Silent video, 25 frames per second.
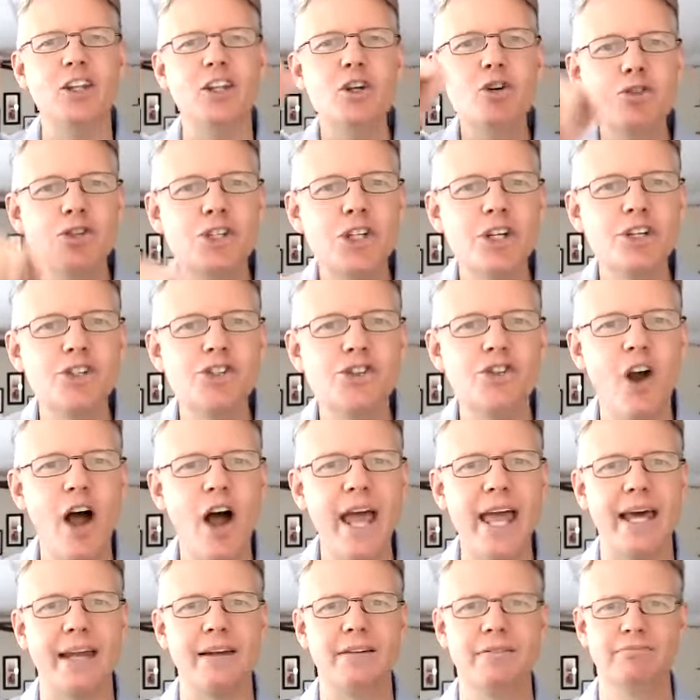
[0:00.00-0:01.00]
You should try
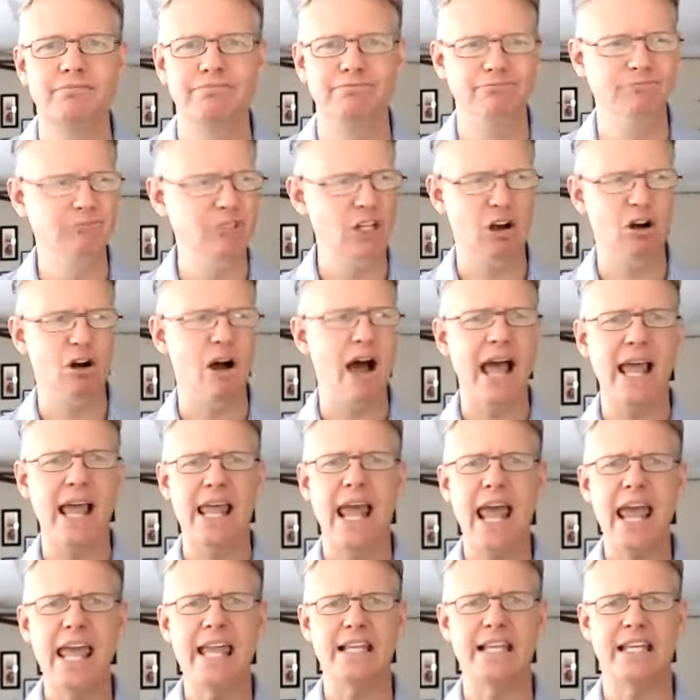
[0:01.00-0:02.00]
it." "No, I
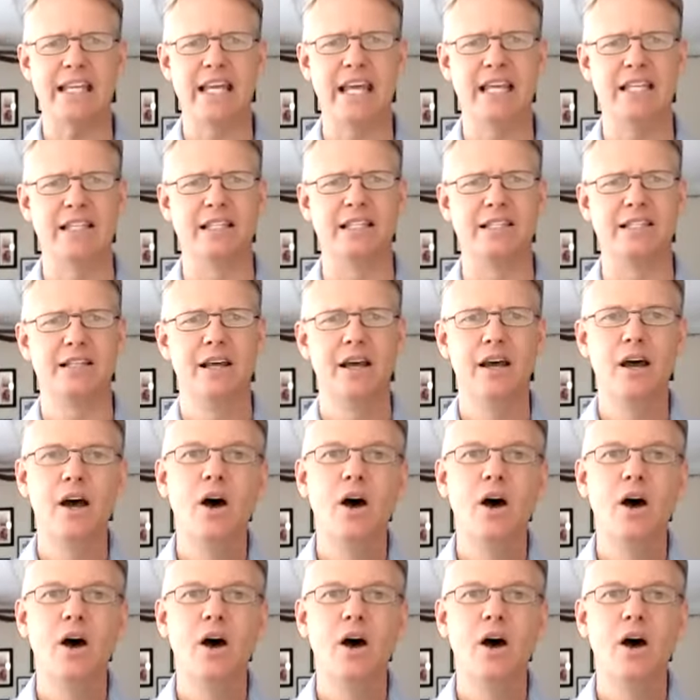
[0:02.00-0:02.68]
hate kids."